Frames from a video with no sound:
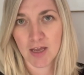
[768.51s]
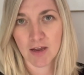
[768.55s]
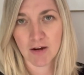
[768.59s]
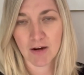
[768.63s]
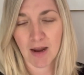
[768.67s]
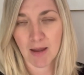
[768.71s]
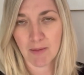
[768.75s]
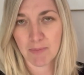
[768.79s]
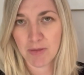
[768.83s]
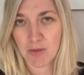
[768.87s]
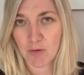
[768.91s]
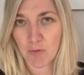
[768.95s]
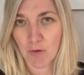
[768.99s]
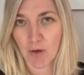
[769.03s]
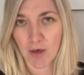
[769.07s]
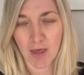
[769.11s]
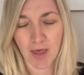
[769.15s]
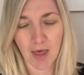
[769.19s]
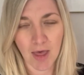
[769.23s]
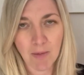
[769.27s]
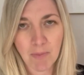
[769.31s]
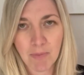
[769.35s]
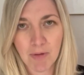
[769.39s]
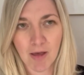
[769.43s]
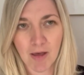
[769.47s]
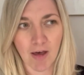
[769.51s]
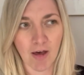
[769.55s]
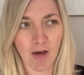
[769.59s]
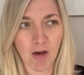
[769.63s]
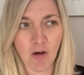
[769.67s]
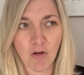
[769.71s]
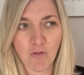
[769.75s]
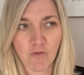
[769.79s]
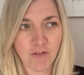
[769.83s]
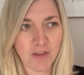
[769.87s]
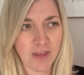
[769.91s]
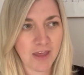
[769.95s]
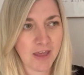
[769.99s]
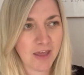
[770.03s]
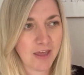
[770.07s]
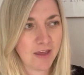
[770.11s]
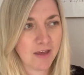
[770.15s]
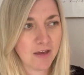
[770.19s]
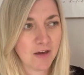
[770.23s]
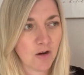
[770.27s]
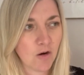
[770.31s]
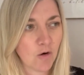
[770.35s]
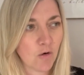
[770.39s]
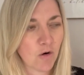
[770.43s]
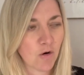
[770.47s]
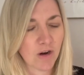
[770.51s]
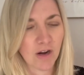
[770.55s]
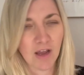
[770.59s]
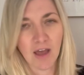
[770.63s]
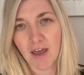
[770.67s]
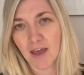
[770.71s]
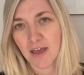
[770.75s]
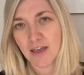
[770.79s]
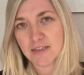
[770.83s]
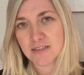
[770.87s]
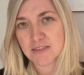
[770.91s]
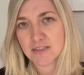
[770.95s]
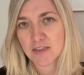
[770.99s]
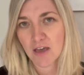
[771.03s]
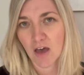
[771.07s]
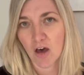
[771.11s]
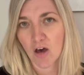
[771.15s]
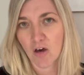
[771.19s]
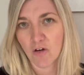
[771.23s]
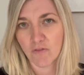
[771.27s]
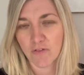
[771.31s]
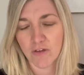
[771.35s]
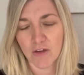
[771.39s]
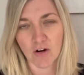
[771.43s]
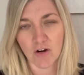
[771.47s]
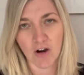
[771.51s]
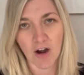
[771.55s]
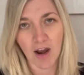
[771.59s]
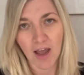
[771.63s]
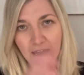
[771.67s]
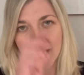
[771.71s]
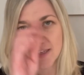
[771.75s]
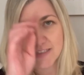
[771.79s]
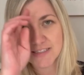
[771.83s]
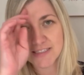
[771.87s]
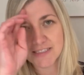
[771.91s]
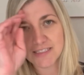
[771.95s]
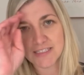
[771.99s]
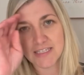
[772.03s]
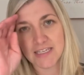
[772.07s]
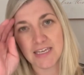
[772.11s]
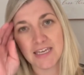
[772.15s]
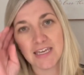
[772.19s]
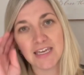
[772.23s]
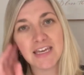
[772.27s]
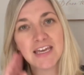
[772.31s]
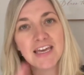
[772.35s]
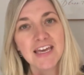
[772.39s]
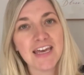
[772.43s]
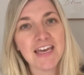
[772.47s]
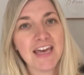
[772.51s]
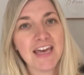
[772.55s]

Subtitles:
grab you a cup of coffee or an iced coffee or iced tea,